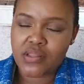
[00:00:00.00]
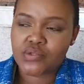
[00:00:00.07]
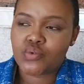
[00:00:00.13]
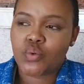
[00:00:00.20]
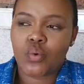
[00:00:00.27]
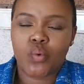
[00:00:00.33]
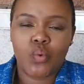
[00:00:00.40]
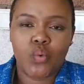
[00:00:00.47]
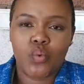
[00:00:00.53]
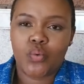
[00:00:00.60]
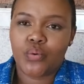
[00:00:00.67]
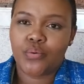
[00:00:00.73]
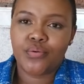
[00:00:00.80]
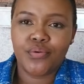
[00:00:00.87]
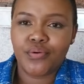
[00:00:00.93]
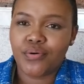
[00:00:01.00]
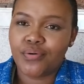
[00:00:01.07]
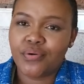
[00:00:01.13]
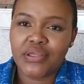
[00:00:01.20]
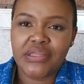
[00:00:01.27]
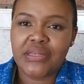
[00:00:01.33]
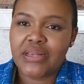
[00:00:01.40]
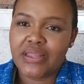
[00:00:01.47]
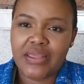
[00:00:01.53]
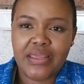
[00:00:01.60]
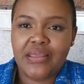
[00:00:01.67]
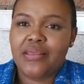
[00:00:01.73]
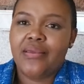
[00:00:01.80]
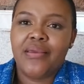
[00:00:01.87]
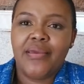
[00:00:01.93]
So, you know, he'd
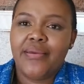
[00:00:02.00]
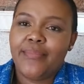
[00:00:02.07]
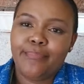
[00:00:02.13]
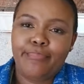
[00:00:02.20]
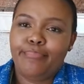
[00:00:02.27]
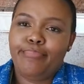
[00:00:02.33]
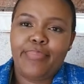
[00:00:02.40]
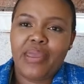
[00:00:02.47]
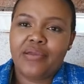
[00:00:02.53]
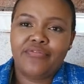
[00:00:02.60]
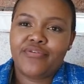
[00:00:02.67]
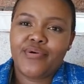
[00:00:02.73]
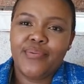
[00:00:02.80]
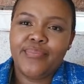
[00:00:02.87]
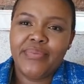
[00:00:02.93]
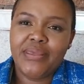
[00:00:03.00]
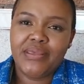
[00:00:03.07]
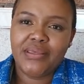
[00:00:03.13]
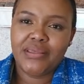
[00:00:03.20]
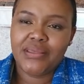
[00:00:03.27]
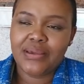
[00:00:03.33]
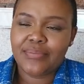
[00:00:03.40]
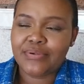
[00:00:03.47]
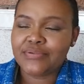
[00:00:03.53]
lay back from me.